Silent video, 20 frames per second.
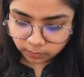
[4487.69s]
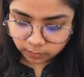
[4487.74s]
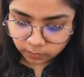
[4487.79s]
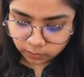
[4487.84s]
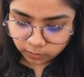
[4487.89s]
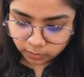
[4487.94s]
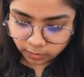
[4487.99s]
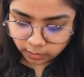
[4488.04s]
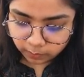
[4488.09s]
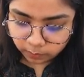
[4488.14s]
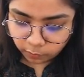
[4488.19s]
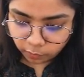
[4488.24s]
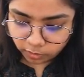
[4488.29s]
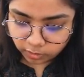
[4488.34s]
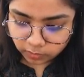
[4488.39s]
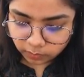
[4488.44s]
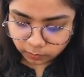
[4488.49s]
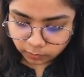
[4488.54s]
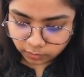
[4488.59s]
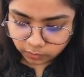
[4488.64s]
Okay, at
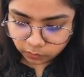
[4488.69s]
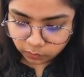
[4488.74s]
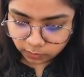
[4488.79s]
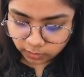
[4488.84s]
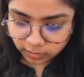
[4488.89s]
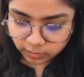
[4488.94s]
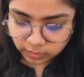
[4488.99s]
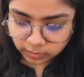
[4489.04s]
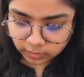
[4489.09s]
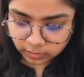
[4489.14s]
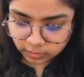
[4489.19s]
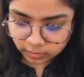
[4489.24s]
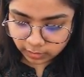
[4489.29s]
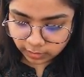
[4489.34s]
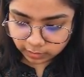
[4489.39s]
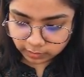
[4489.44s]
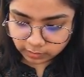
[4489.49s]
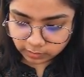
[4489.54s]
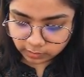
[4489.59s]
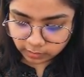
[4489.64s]
point B, weight still
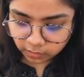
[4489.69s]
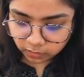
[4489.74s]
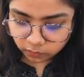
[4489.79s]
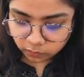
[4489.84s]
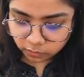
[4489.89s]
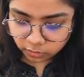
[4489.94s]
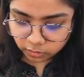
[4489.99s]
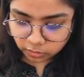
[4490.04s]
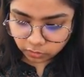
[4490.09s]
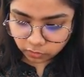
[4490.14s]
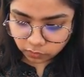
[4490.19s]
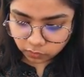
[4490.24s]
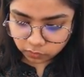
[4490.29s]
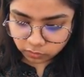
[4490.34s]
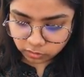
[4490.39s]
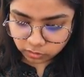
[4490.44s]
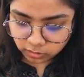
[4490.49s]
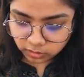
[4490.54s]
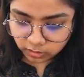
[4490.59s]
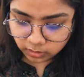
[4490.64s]
acts downward
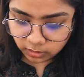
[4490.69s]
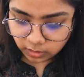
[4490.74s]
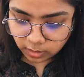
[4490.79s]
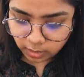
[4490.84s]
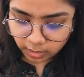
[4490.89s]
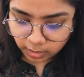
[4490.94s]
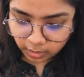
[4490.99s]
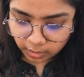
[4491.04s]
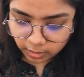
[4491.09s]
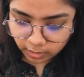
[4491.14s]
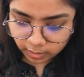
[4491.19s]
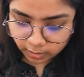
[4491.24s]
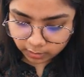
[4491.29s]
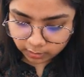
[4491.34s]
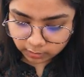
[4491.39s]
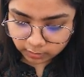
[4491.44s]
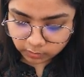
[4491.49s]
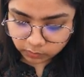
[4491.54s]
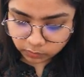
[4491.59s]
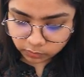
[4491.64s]
2g, and
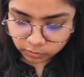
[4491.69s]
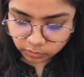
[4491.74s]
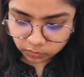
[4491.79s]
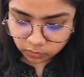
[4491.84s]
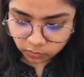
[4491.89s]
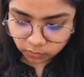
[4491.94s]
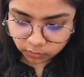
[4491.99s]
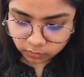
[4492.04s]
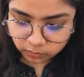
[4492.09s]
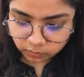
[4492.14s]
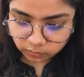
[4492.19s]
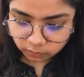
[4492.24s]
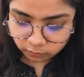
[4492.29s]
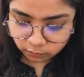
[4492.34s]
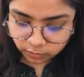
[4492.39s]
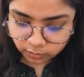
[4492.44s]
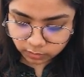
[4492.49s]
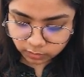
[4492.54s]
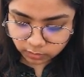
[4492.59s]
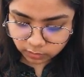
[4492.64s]
this was your
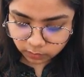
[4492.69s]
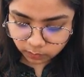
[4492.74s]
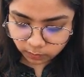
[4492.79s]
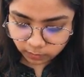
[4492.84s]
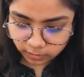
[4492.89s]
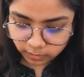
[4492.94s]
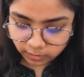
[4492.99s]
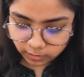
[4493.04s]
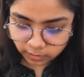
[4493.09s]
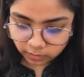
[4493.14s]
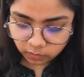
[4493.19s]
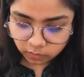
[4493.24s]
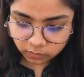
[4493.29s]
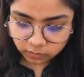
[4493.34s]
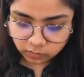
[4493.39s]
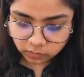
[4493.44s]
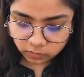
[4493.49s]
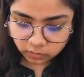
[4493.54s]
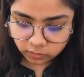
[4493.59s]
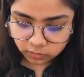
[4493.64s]
vertical plane and
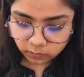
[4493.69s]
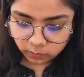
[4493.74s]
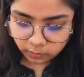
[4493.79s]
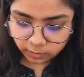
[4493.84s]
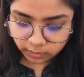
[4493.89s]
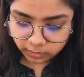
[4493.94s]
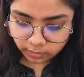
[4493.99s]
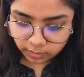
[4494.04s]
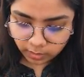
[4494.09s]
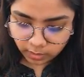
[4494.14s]
horizontal plane.